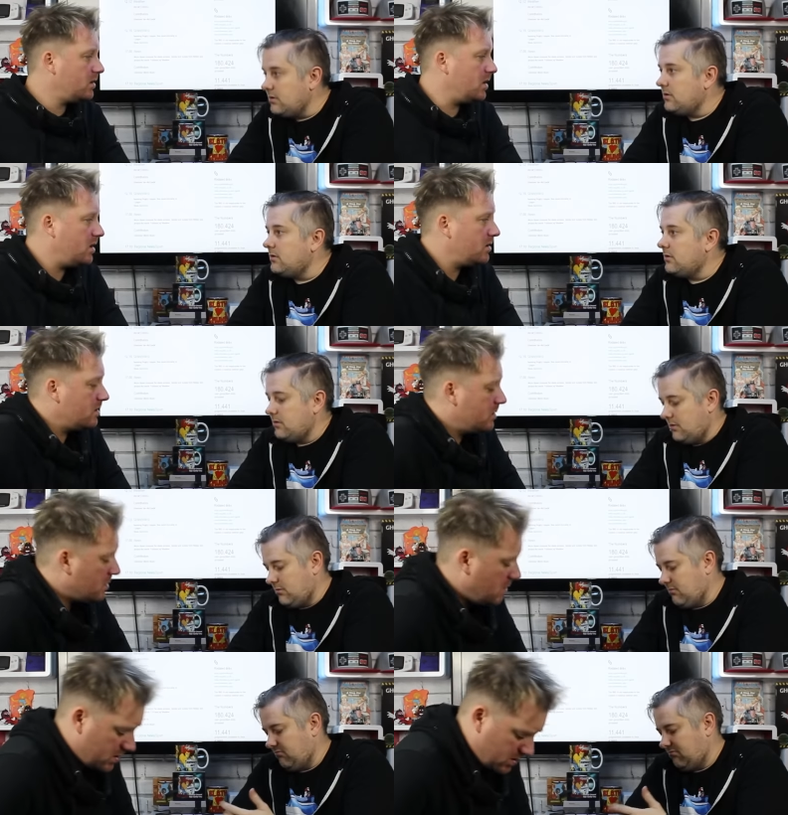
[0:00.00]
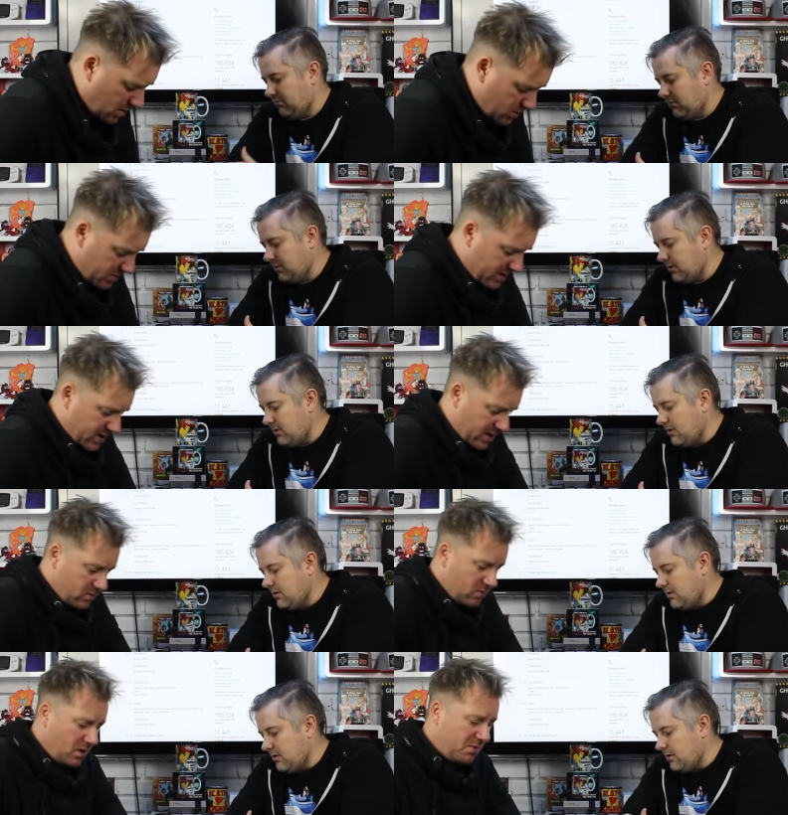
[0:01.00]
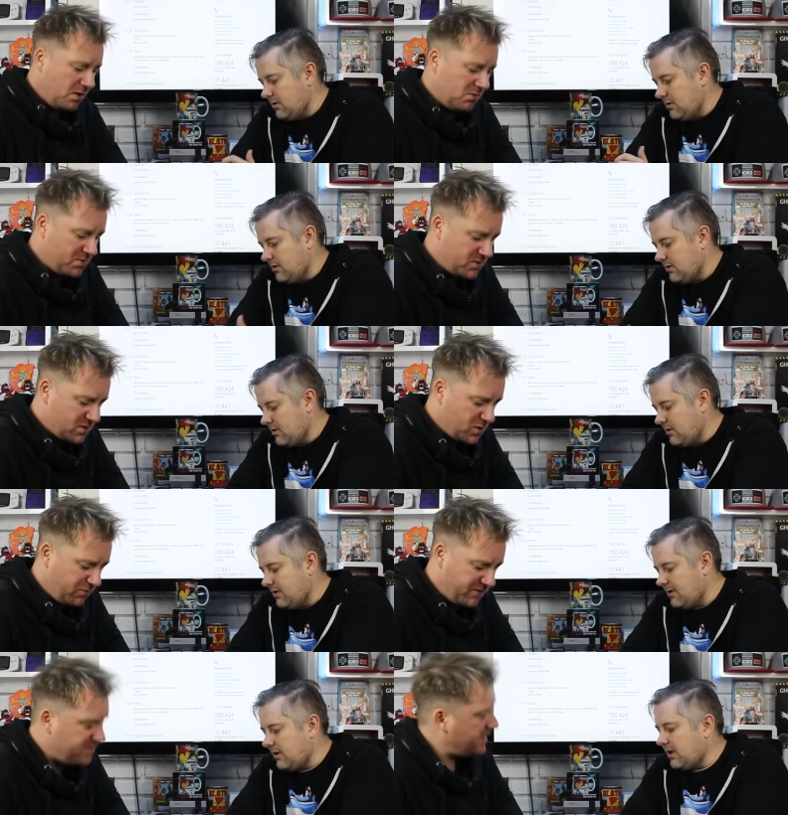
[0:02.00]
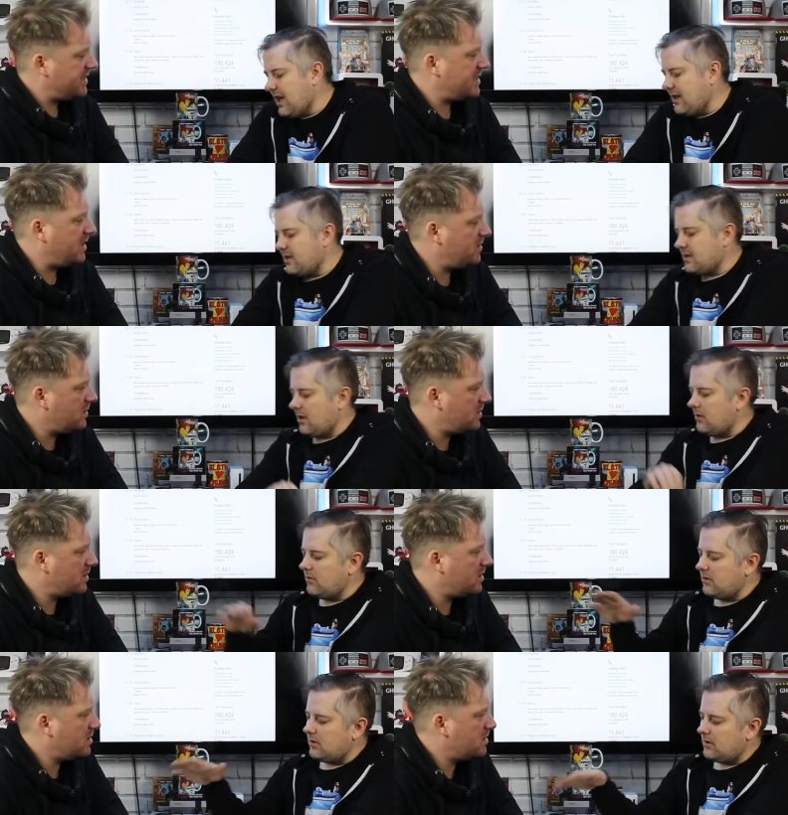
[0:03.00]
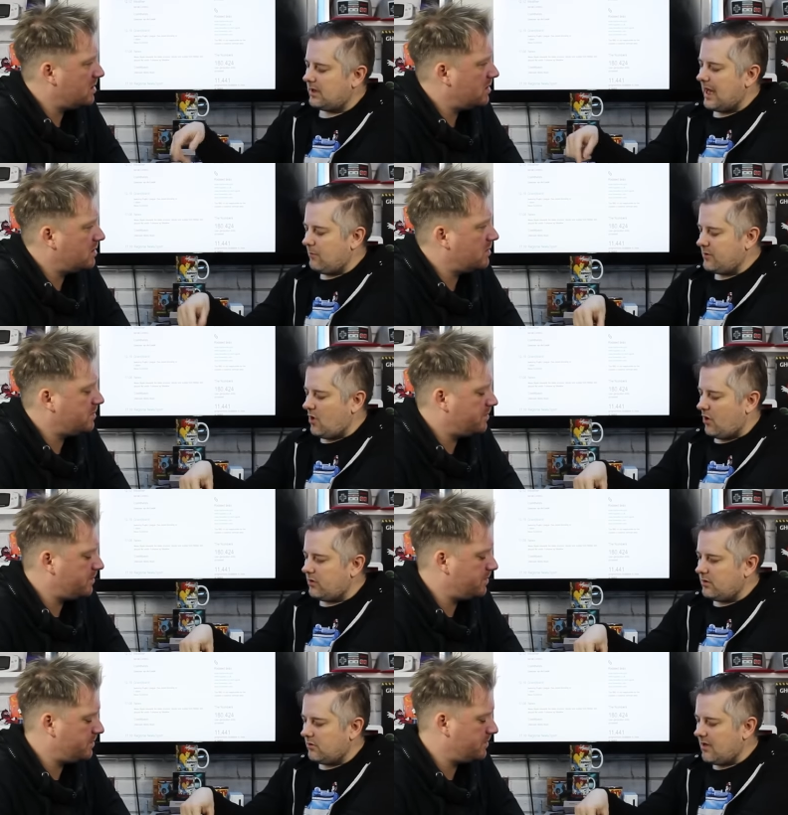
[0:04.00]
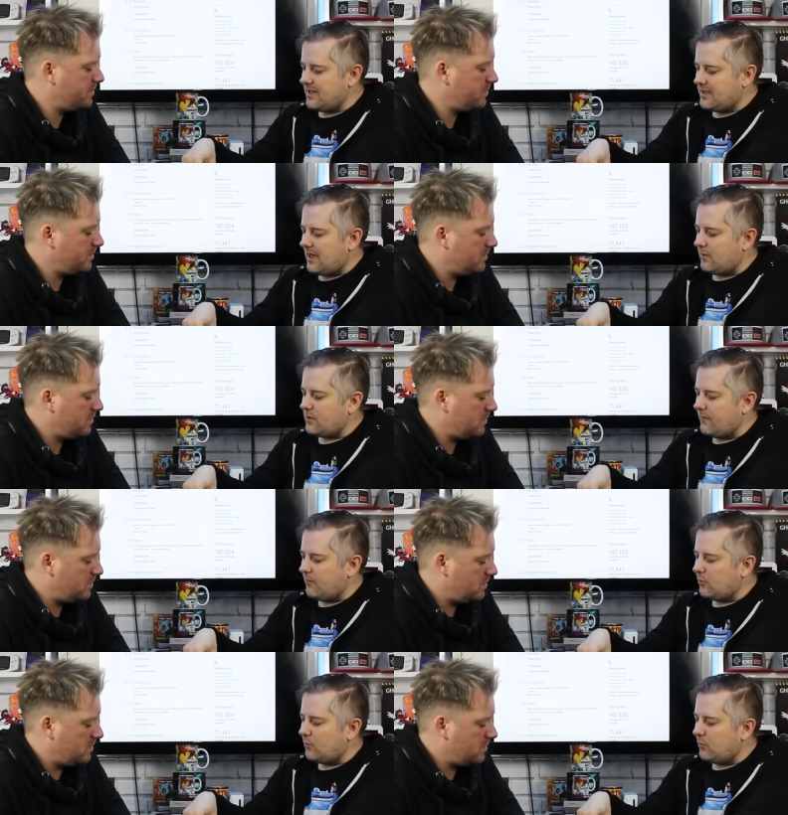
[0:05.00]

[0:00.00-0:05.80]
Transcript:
Speaker 1: Yeah. Go on then. Oh, do you want me now? Well, I'm at two fifteen. Get there. this
Speaker 2: though that was on. Grandstand was on